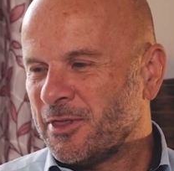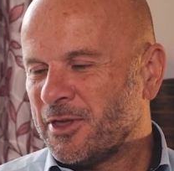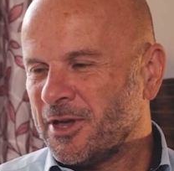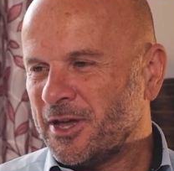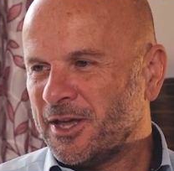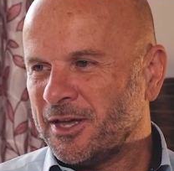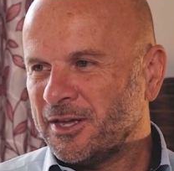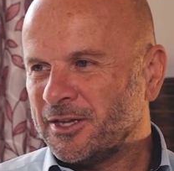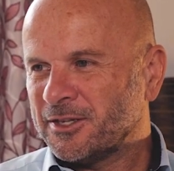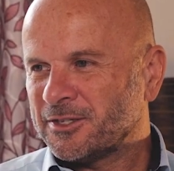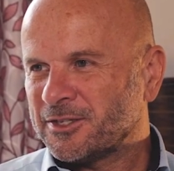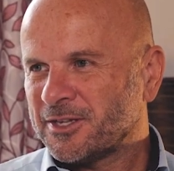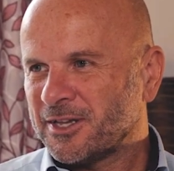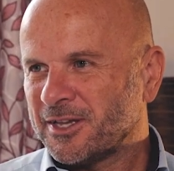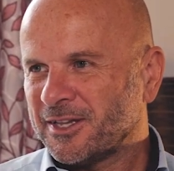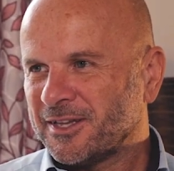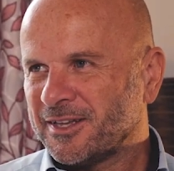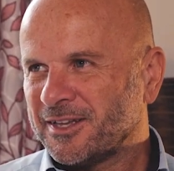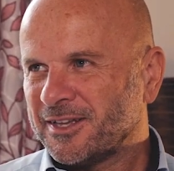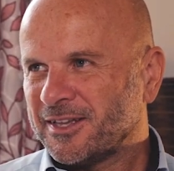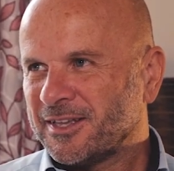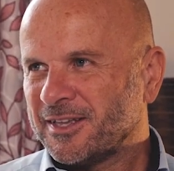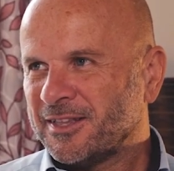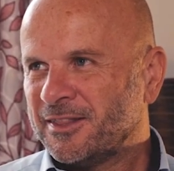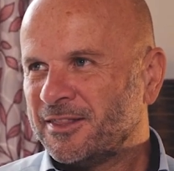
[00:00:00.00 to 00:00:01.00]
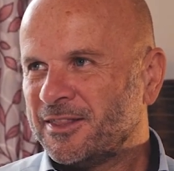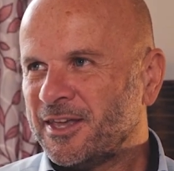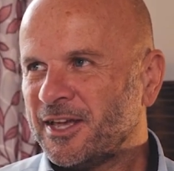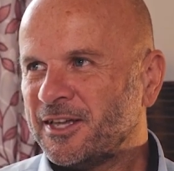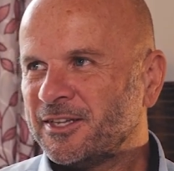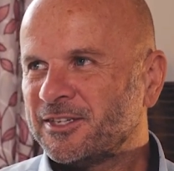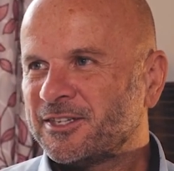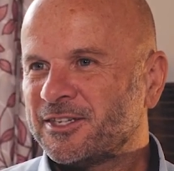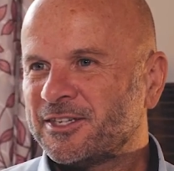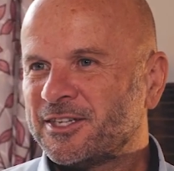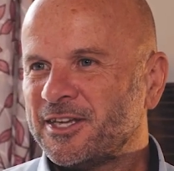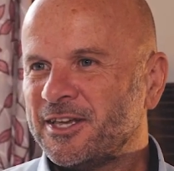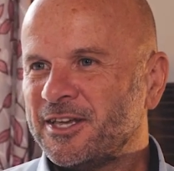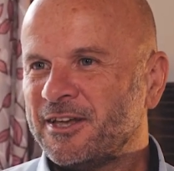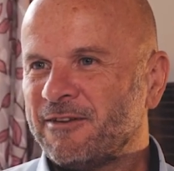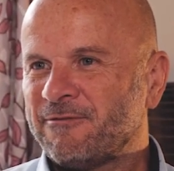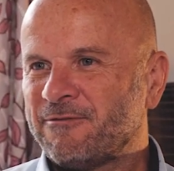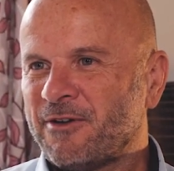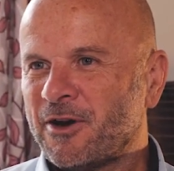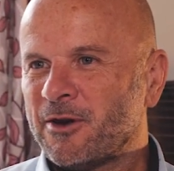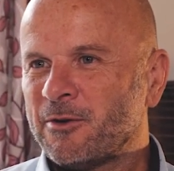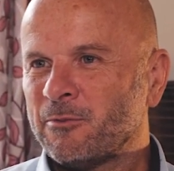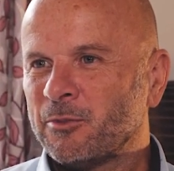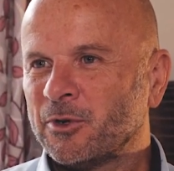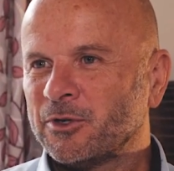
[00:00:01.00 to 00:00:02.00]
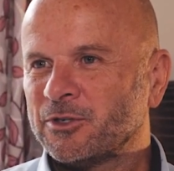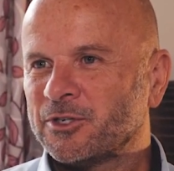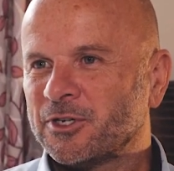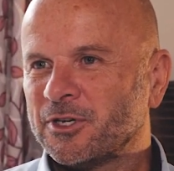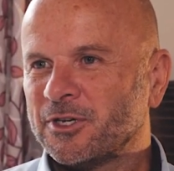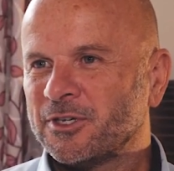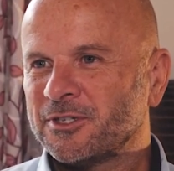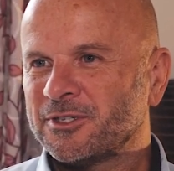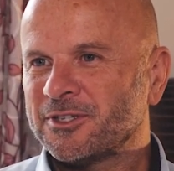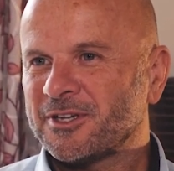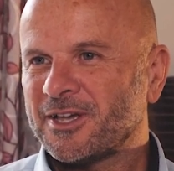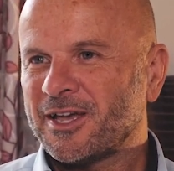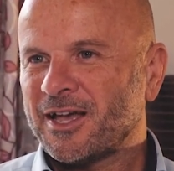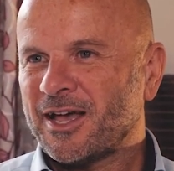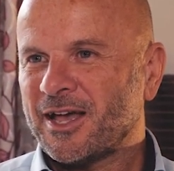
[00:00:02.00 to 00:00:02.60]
is they see it very much as,